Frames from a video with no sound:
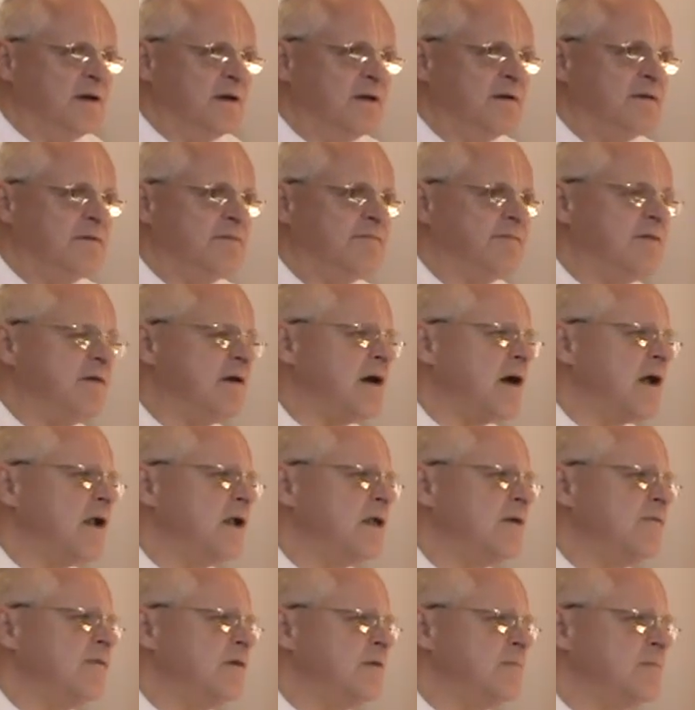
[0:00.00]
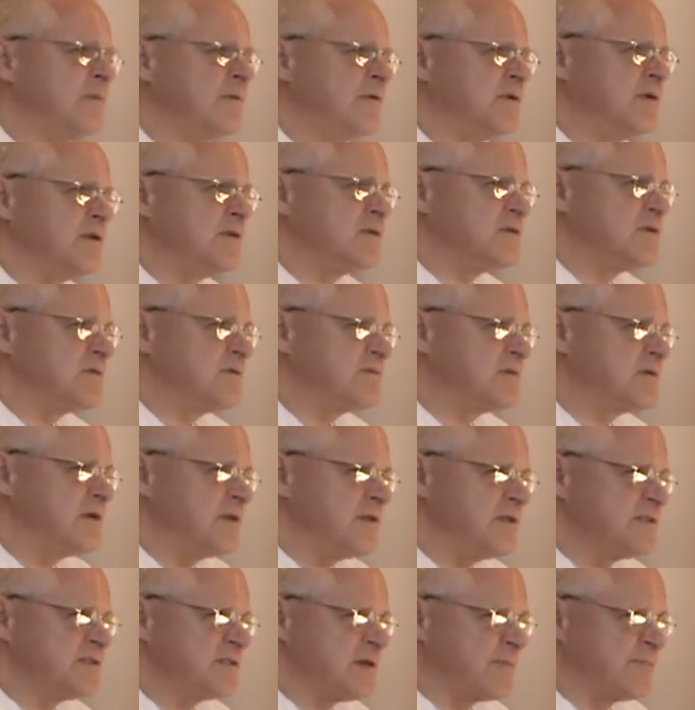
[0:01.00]
If we are leaving bodies
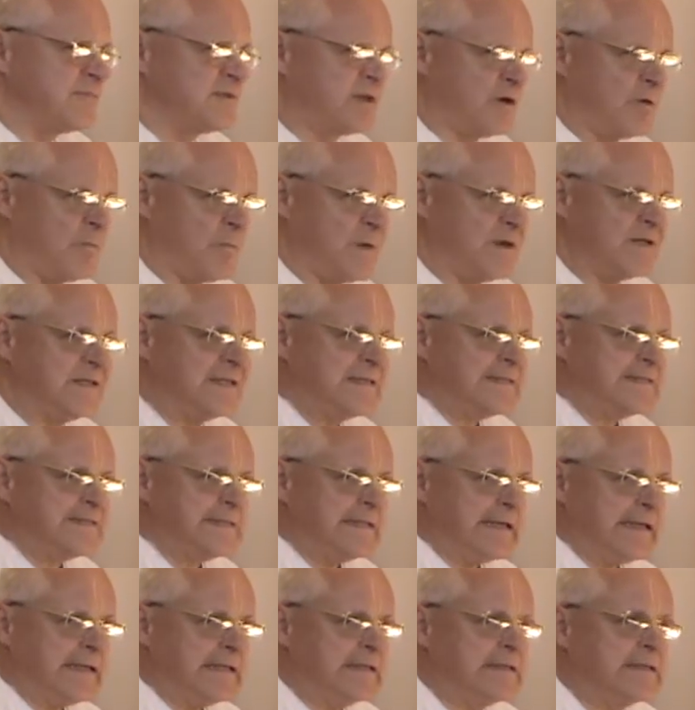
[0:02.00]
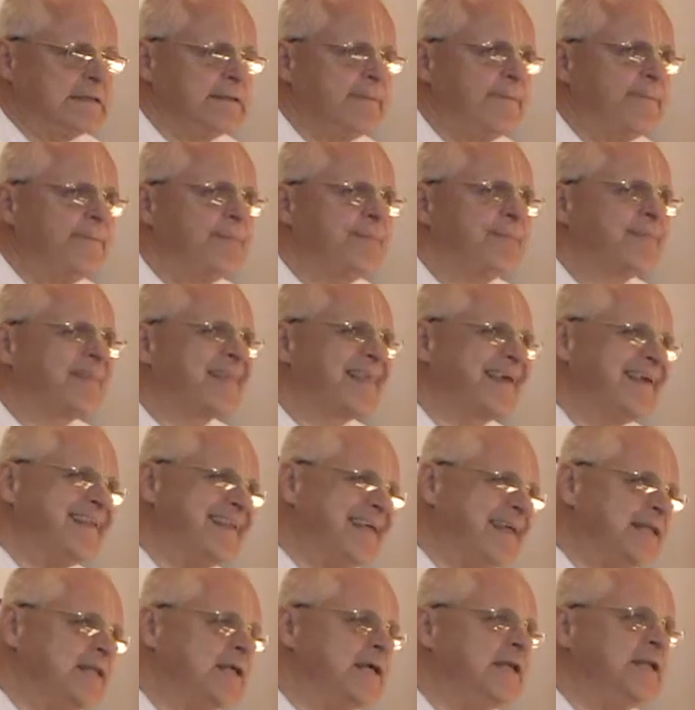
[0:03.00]
usually in some traumatic state,
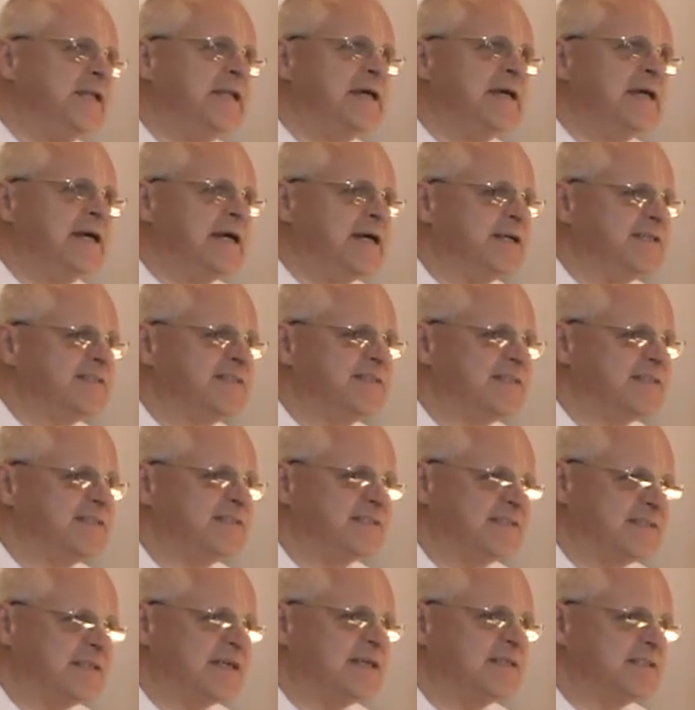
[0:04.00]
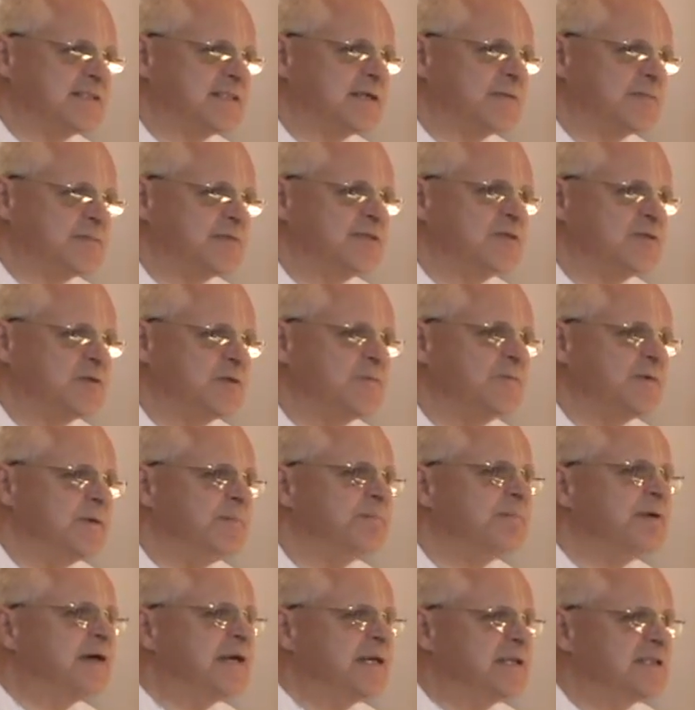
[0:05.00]
that indicates that there is something to be
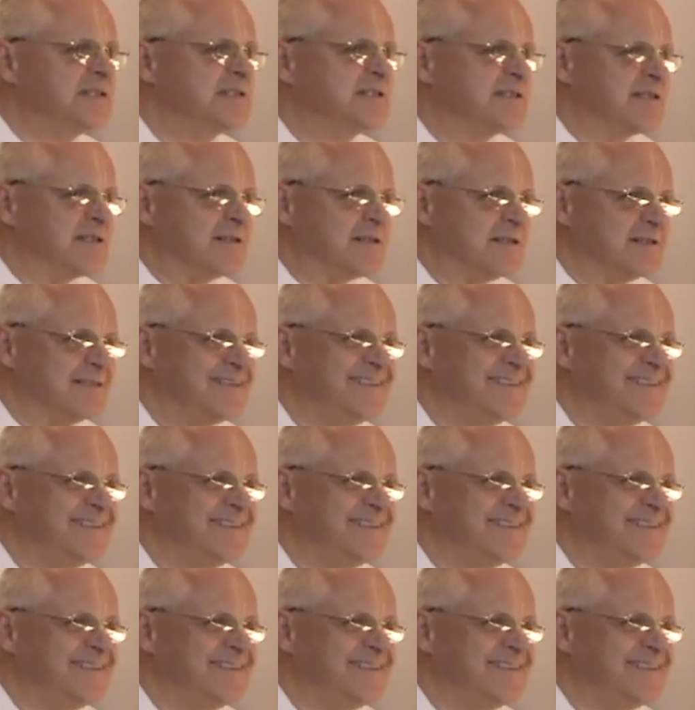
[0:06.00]
paid still.